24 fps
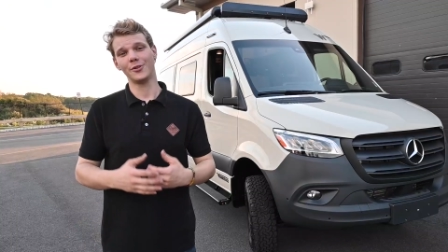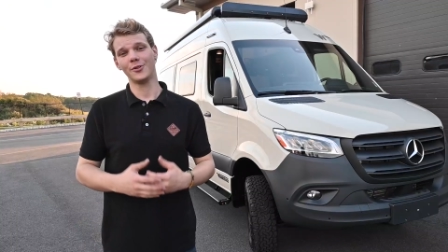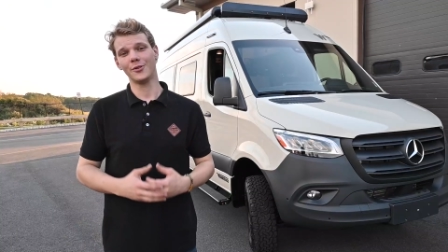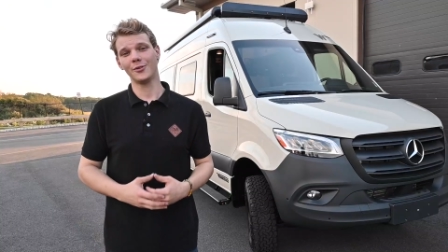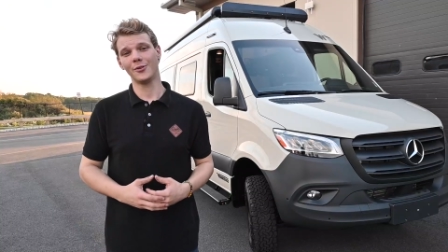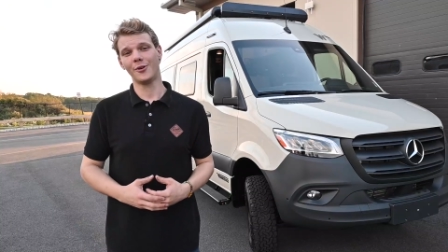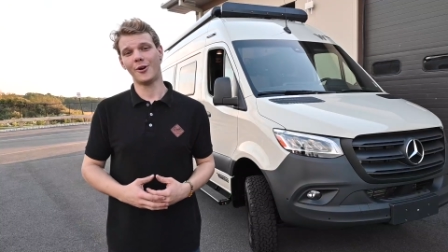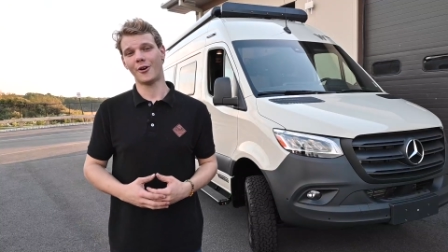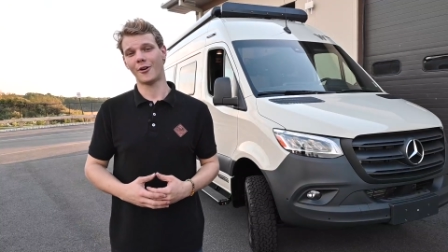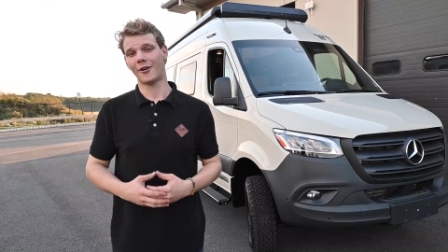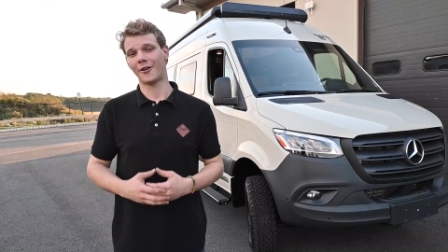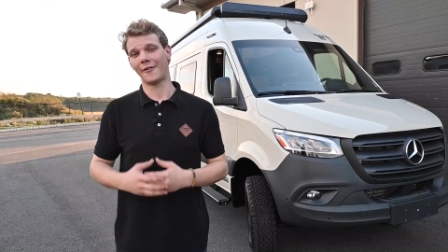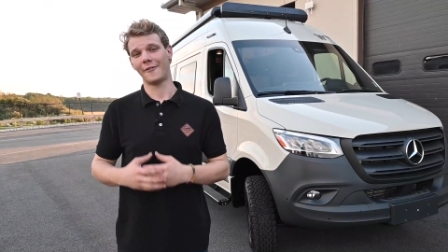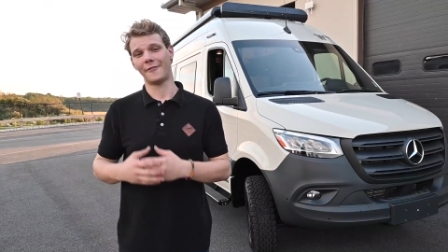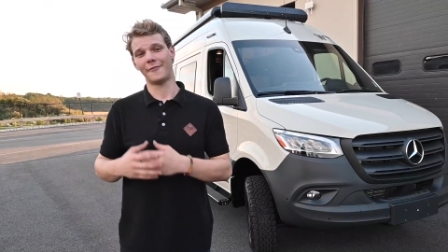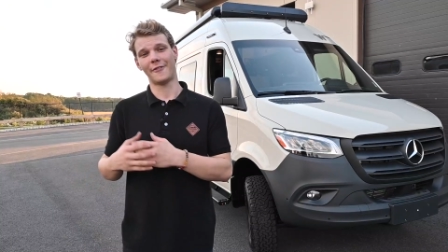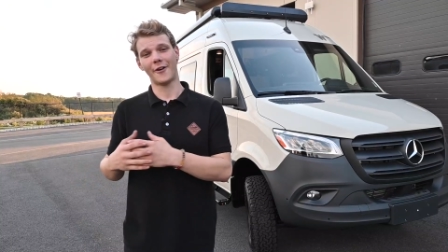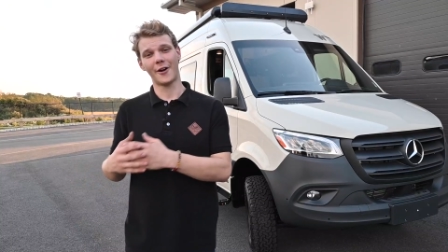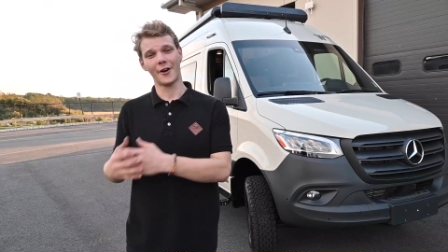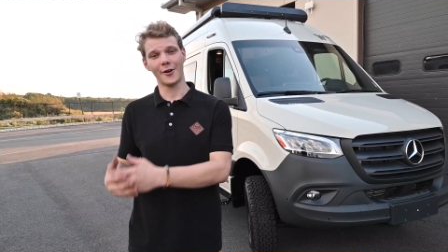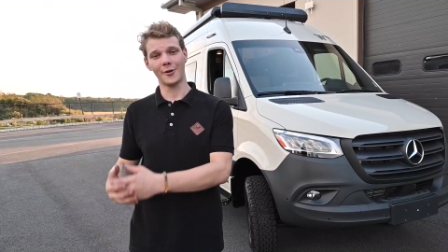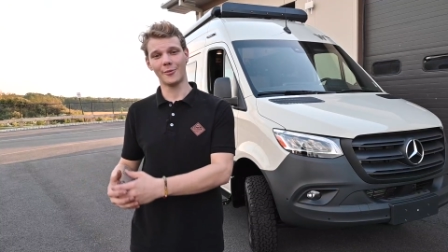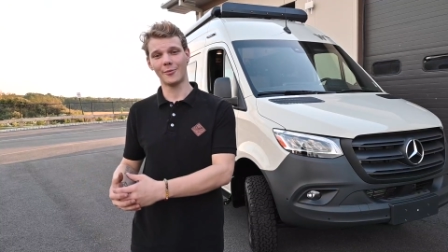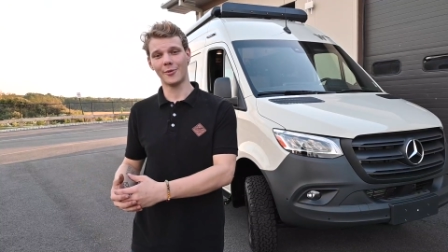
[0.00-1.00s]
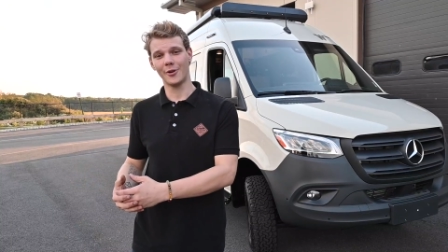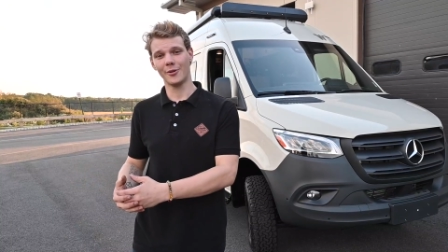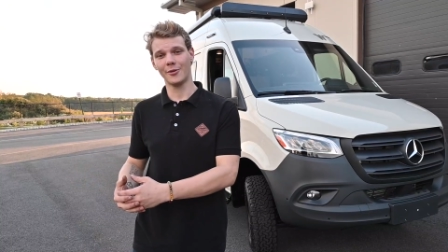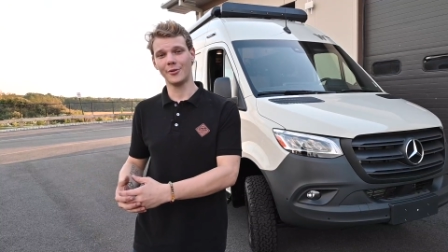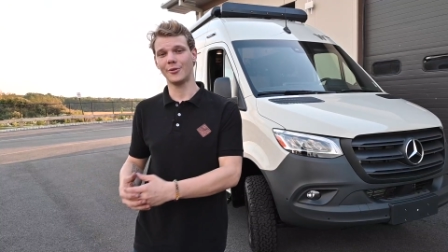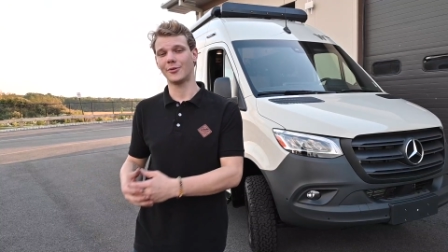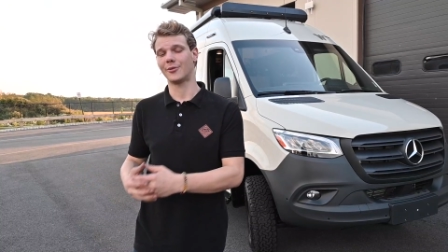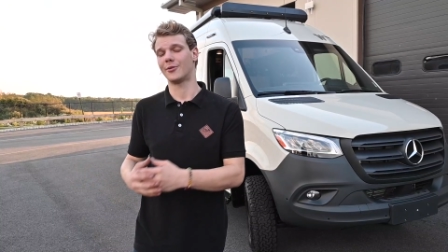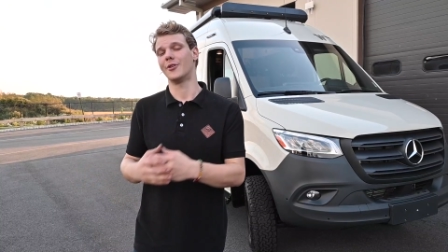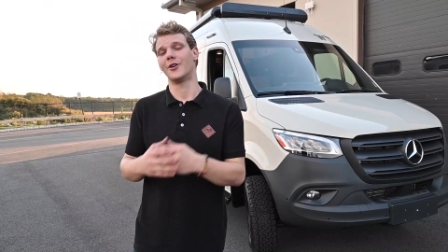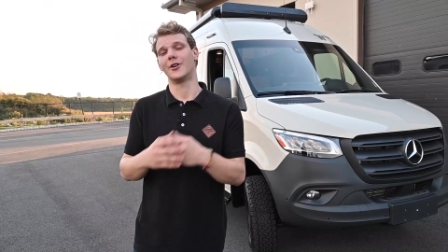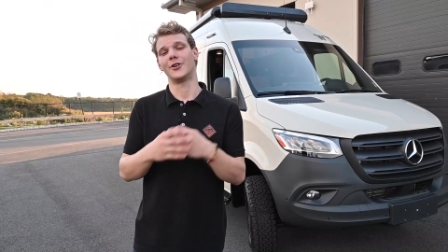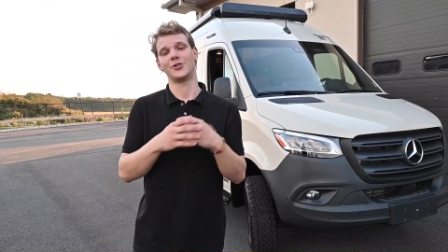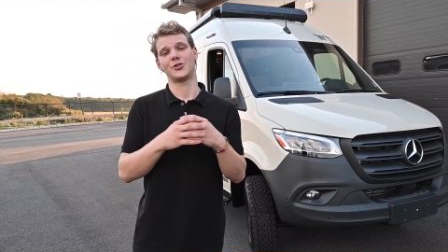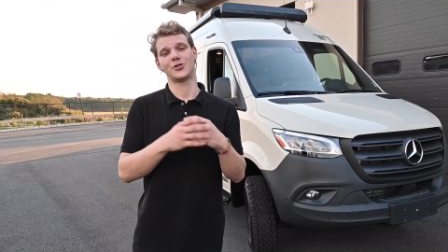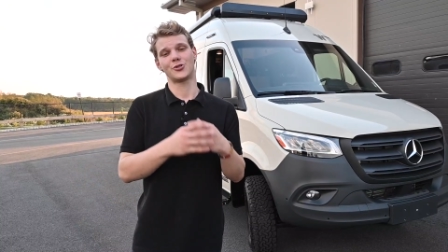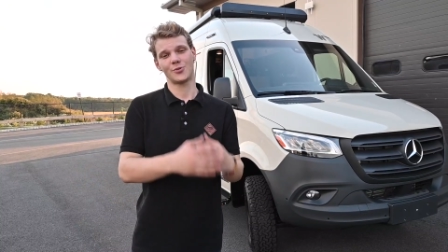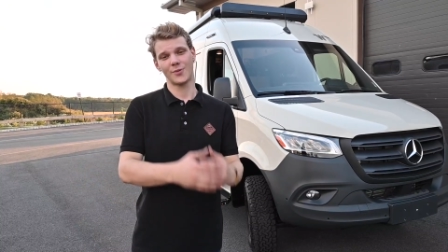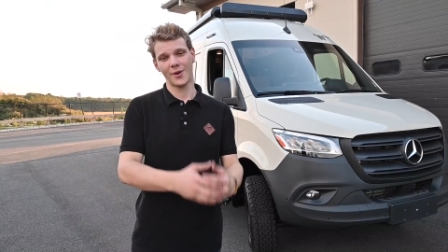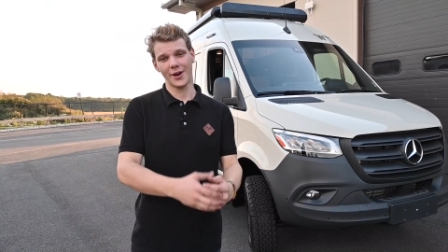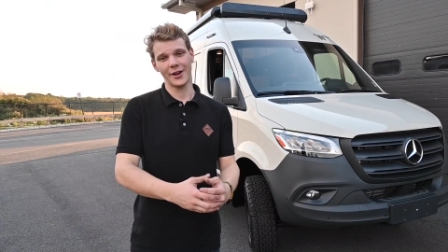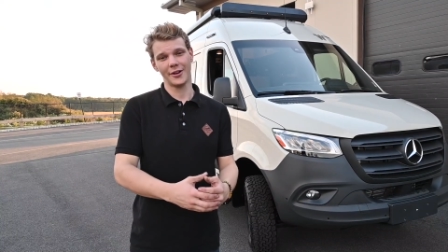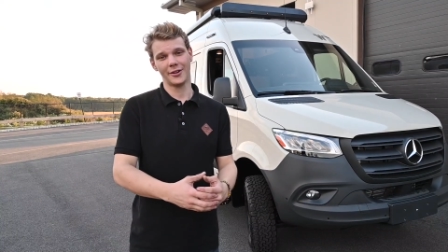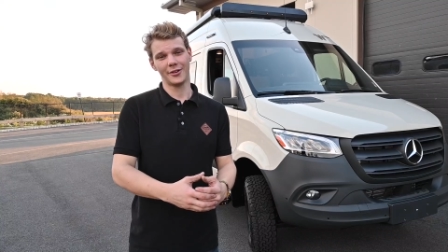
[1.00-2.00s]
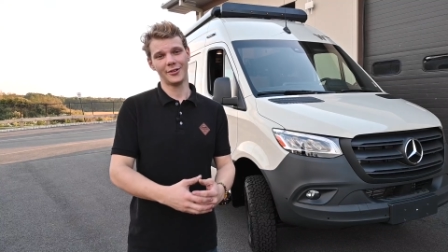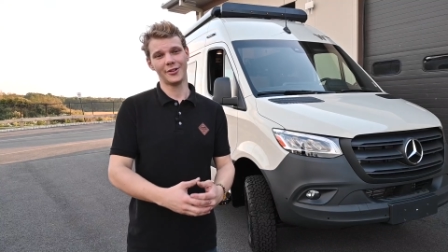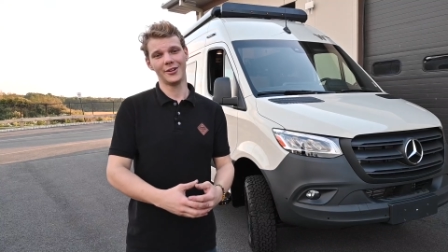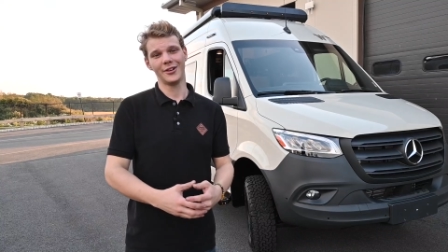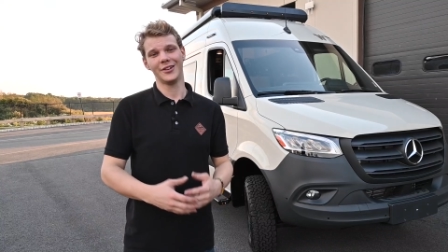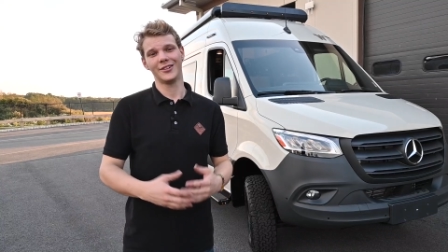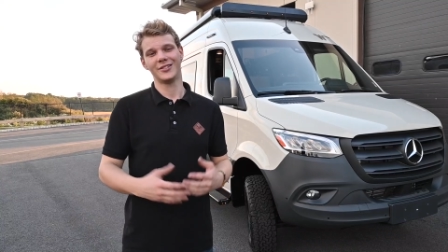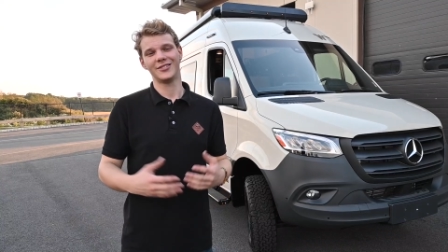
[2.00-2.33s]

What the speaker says: you are on a fire road or on a trail,